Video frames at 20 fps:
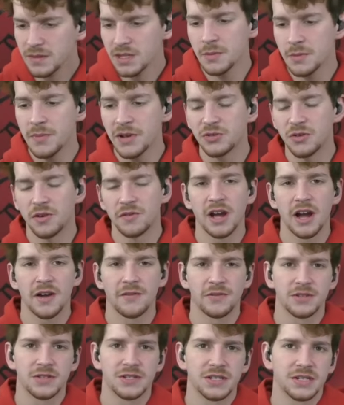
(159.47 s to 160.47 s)
Big 12
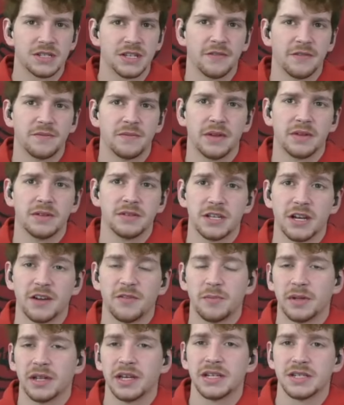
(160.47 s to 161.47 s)
Conference is a
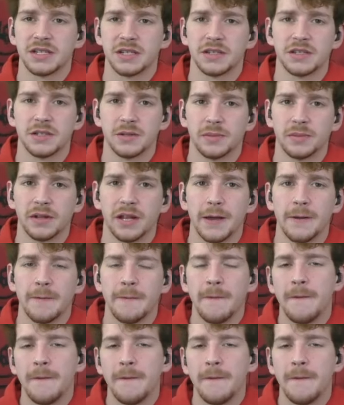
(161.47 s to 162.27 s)
tough place to play.